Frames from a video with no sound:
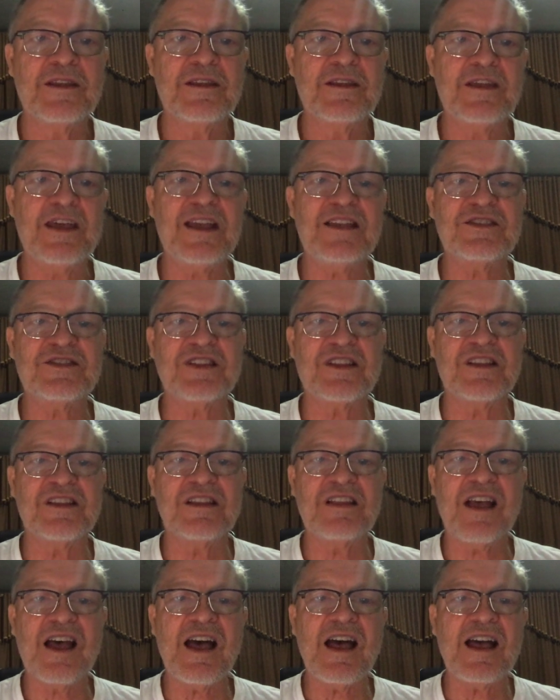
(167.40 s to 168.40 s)
"Thanks a
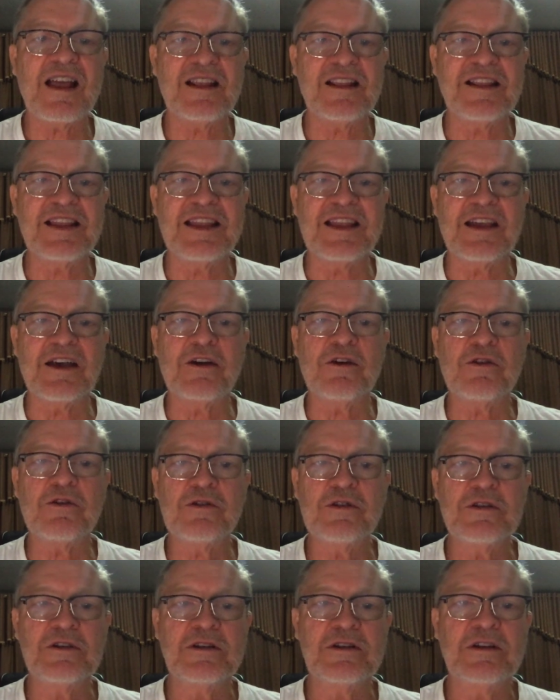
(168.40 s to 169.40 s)
lot,
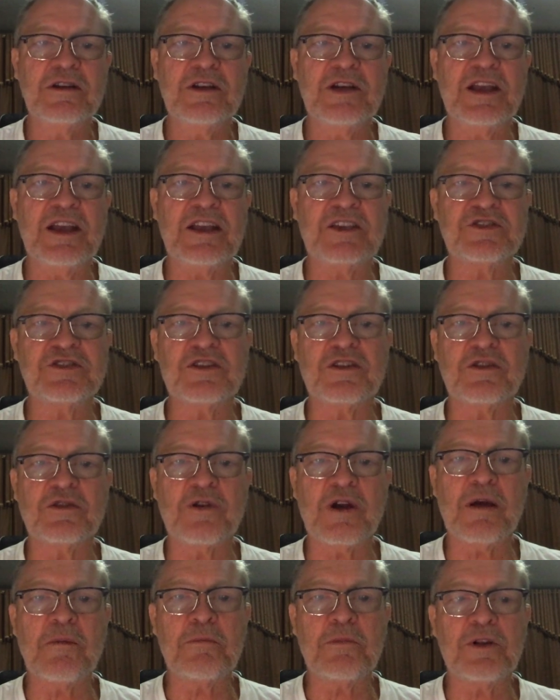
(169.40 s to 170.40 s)
Leo," Hazel
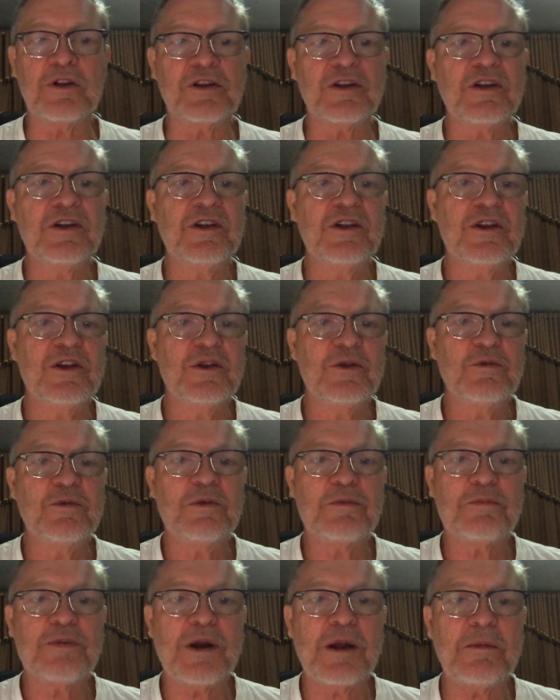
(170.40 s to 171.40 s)
grumbled.
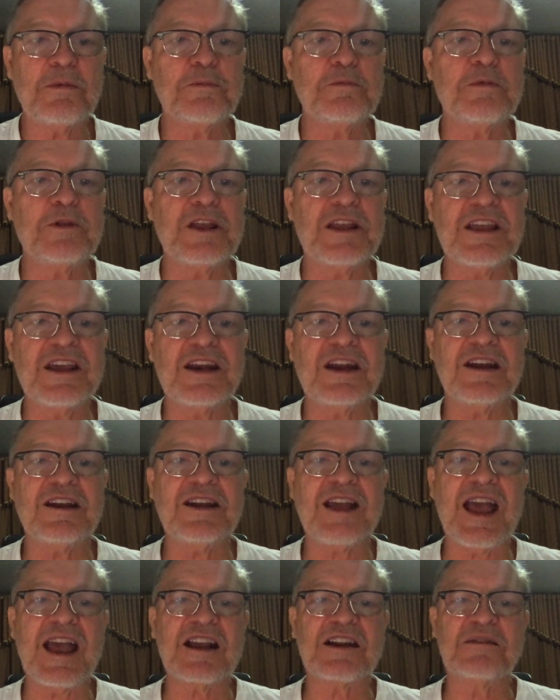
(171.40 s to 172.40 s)
"We'll probably get
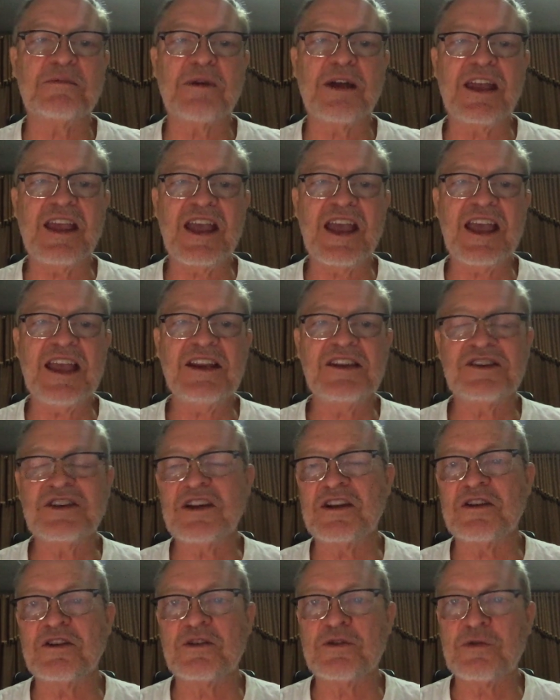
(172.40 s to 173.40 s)
attacked by
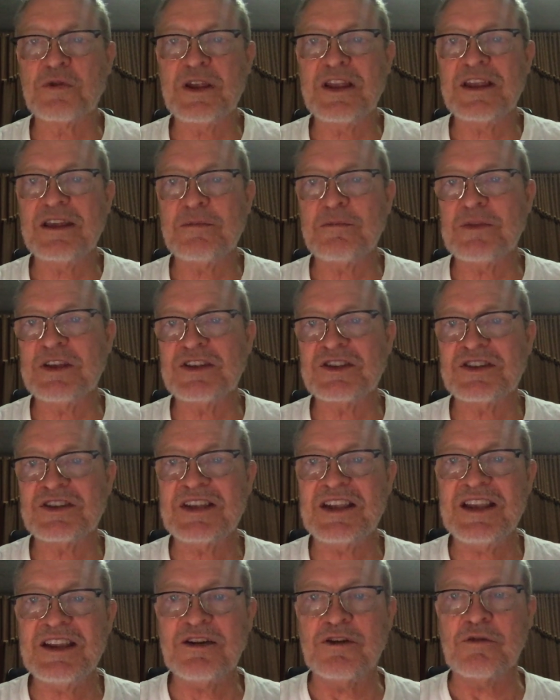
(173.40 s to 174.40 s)
ancient Greek
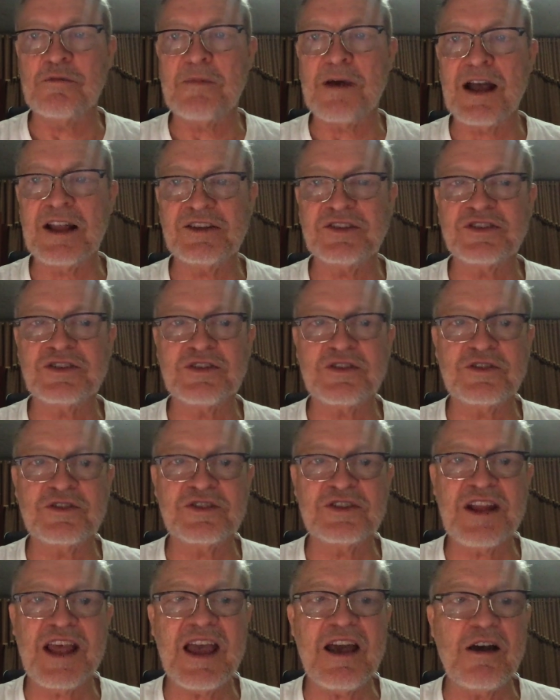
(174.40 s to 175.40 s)
mosquito
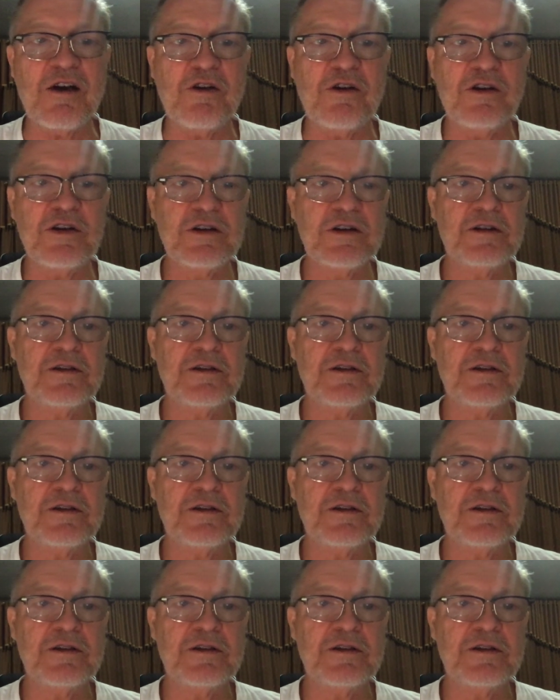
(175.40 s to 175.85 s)
monsters now."